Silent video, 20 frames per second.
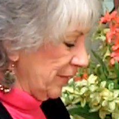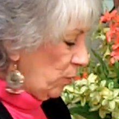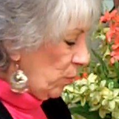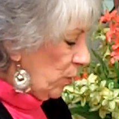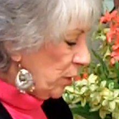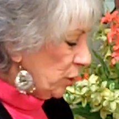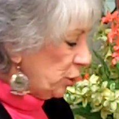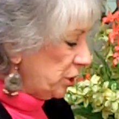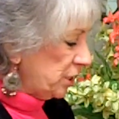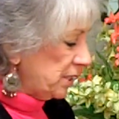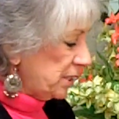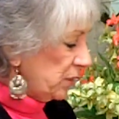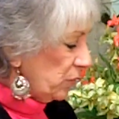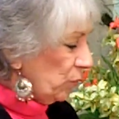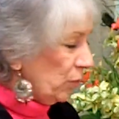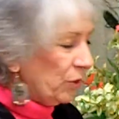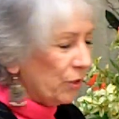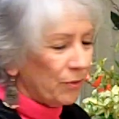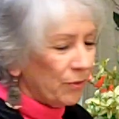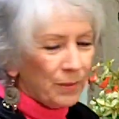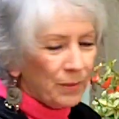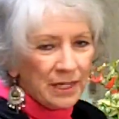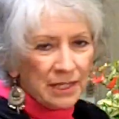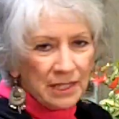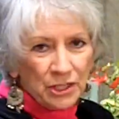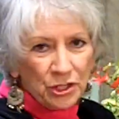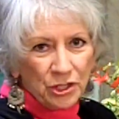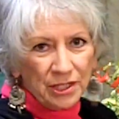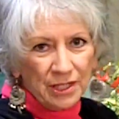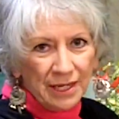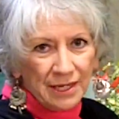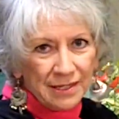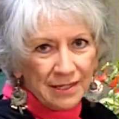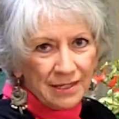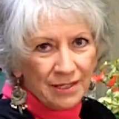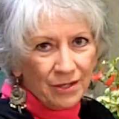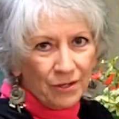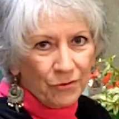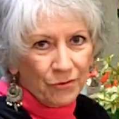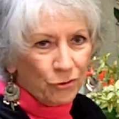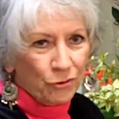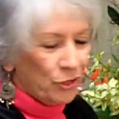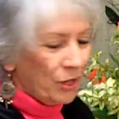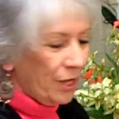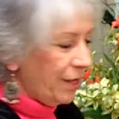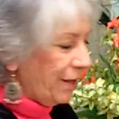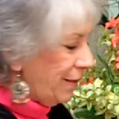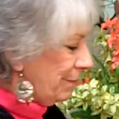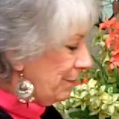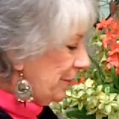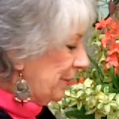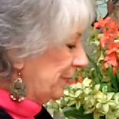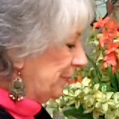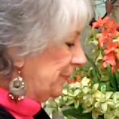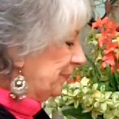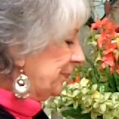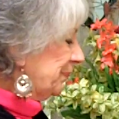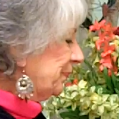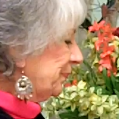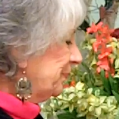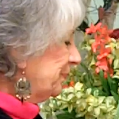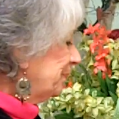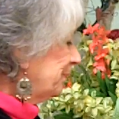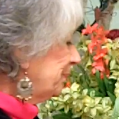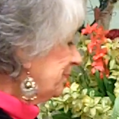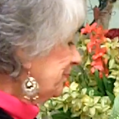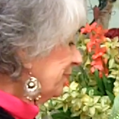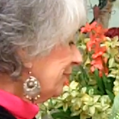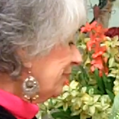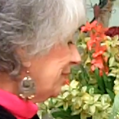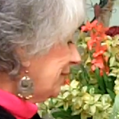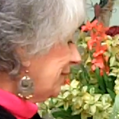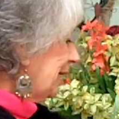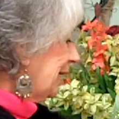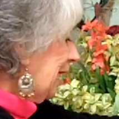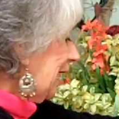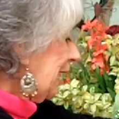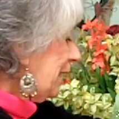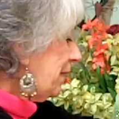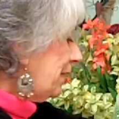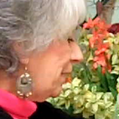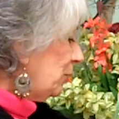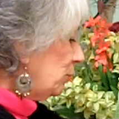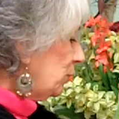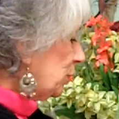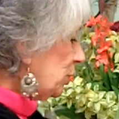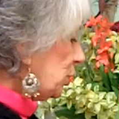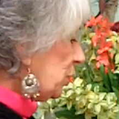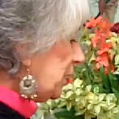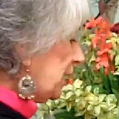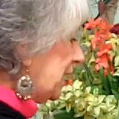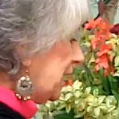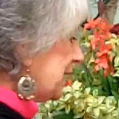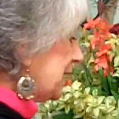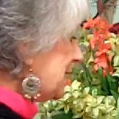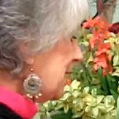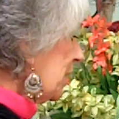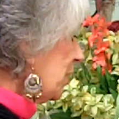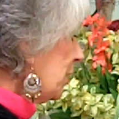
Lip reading: while she's at work because she has another job. And then when she gets